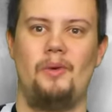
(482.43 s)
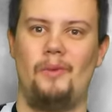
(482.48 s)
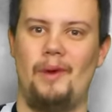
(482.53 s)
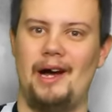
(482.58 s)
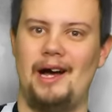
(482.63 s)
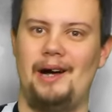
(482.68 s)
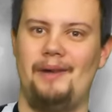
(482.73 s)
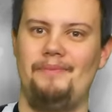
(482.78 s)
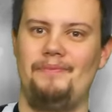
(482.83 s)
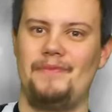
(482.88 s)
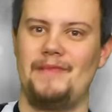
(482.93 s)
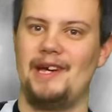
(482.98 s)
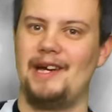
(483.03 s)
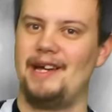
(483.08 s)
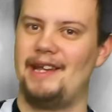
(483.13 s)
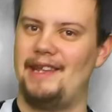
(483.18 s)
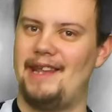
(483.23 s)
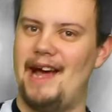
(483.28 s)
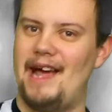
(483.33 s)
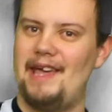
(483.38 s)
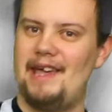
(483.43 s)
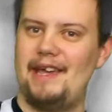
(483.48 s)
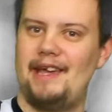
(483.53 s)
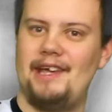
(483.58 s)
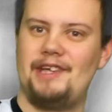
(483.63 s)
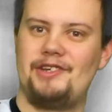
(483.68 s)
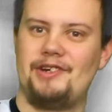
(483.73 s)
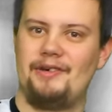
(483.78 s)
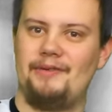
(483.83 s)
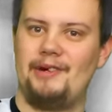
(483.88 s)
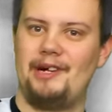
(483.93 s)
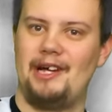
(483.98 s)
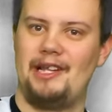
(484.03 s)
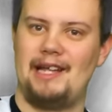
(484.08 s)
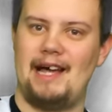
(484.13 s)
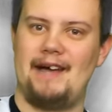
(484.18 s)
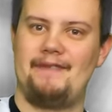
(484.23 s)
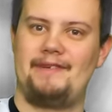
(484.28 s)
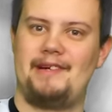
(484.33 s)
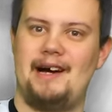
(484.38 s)
Well, now you can get your
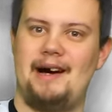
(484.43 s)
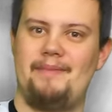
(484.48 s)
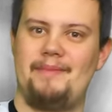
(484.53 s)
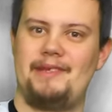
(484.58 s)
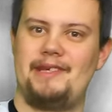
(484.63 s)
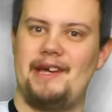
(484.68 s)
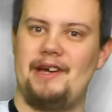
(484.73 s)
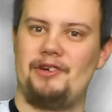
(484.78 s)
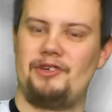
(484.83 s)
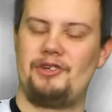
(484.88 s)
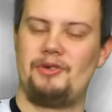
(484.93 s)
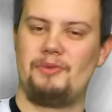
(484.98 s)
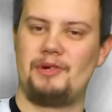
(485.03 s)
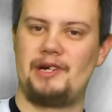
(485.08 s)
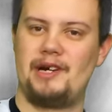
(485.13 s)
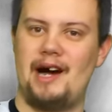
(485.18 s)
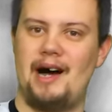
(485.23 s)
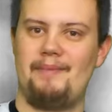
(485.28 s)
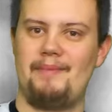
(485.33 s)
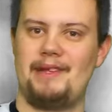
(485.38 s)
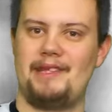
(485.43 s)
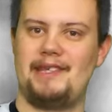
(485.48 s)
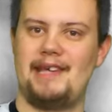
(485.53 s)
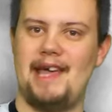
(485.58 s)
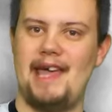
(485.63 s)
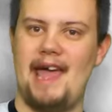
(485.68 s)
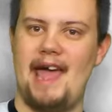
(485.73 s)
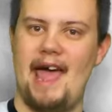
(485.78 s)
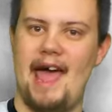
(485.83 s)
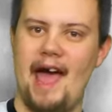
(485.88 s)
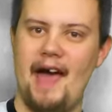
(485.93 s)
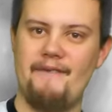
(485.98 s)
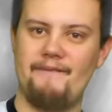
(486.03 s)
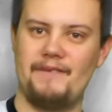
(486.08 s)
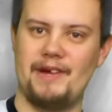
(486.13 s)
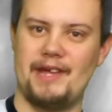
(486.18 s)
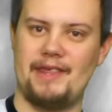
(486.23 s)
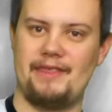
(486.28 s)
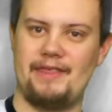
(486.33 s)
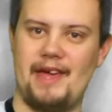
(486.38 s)
real-life commentators who will commentate
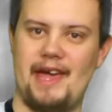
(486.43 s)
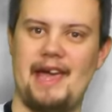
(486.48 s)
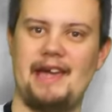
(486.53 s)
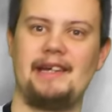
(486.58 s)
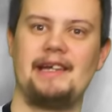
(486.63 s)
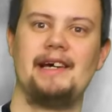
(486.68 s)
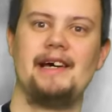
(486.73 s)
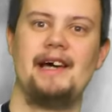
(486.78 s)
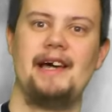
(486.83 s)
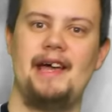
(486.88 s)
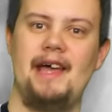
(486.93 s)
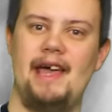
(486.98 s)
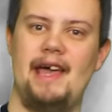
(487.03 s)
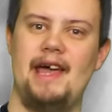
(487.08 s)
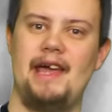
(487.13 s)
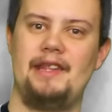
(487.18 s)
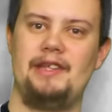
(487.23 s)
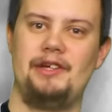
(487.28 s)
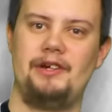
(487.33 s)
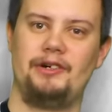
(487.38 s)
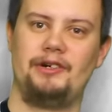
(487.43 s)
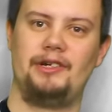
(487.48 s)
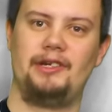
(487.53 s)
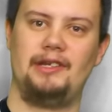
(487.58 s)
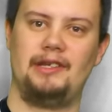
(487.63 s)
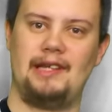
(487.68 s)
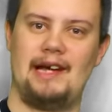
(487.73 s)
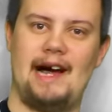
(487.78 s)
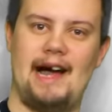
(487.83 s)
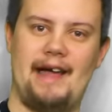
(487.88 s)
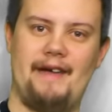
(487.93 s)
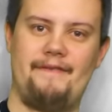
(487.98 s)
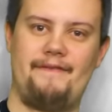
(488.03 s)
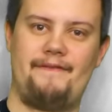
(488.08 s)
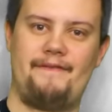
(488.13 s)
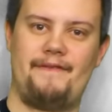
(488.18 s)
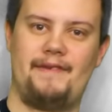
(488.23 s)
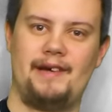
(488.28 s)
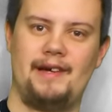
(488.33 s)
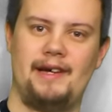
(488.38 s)
everything in your
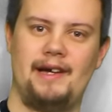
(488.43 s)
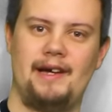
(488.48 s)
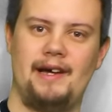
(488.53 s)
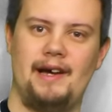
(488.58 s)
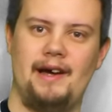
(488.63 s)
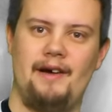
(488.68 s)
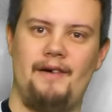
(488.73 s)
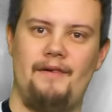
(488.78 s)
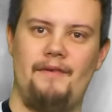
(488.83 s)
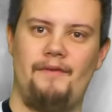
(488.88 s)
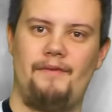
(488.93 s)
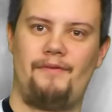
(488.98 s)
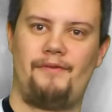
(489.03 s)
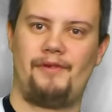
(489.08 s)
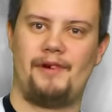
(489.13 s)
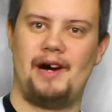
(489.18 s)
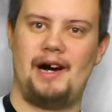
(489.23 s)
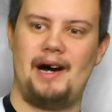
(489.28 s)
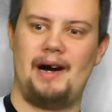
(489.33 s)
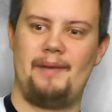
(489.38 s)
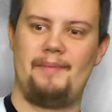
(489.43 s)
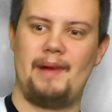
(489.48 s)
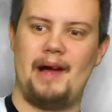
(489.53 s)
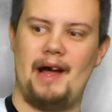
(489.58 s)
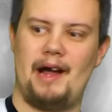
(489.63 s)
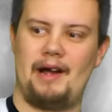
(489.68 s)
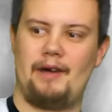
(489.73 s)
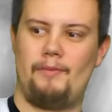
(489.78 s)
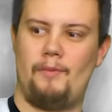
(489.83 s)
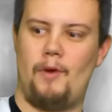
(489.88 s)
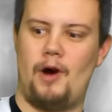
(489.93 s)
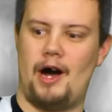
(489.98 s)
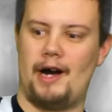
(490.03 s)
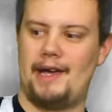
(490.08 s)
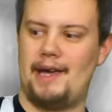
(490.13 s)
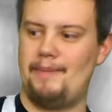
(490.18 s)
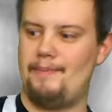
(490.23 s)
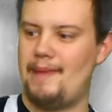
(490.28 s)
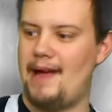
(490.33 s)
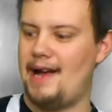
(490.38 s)
life. From
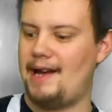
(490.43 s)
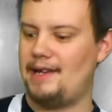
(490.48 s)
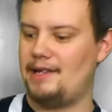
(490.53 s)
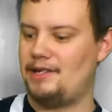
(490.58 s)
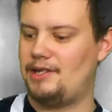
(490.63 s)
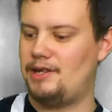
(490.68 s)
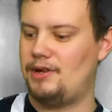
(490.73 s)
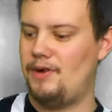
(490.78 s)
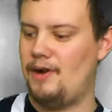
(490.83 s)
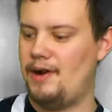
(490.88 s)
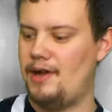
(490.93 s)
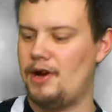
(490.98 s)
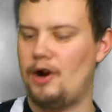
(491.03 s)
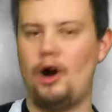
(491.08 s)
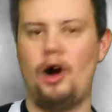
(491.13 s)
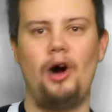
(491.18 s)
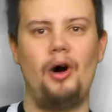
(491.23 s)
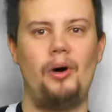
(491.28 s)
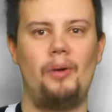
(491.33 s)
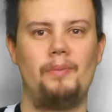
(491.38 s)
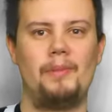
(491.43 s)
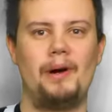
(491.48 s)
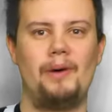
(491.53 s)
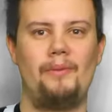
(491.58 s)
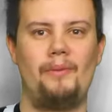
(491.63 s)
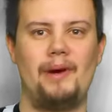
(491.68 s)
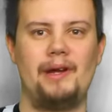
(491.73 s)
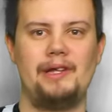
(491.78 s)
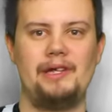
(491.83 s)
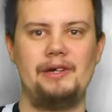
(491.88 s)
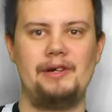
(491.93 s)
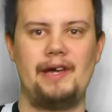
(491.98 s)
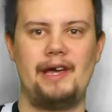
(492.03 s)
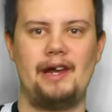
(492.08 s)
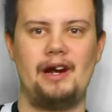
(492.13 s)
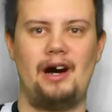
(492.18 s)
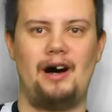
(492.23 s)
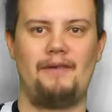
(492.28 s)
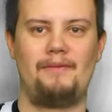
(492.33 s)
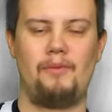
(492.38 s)
walking back into your home when you
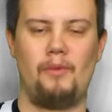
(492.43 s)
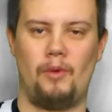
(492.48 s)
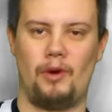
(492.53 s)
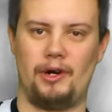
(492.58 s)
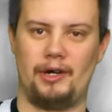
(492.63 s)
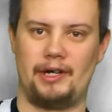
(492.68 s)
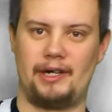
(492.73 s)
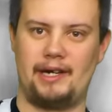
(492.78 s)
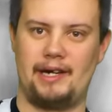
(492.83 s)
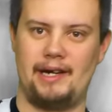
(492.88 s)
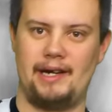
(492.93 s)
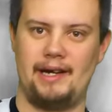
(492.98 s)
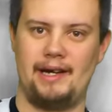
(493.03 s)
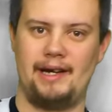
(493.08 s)
get off work.